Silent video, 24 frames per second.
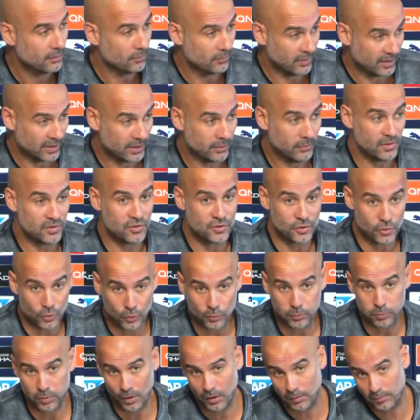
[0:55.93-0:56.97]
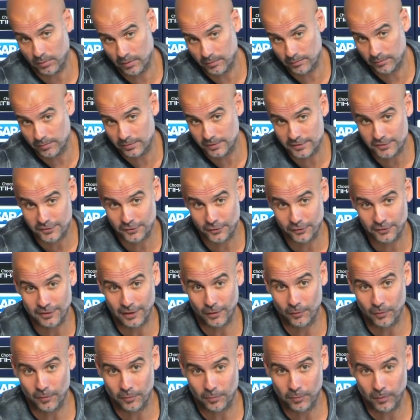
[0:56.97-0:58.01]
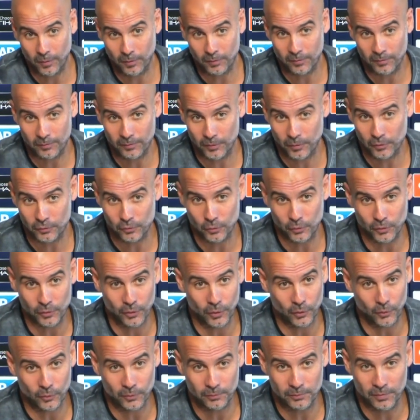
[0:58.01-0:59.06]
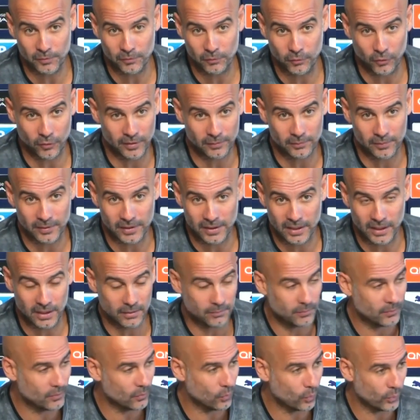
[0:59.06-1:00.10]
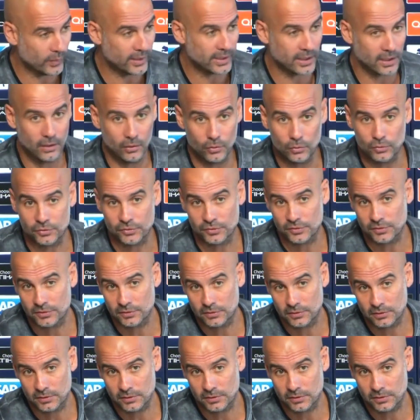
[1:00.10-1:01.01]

Believe me, it's your problem. It's not our problem, because we know before every game we can lose,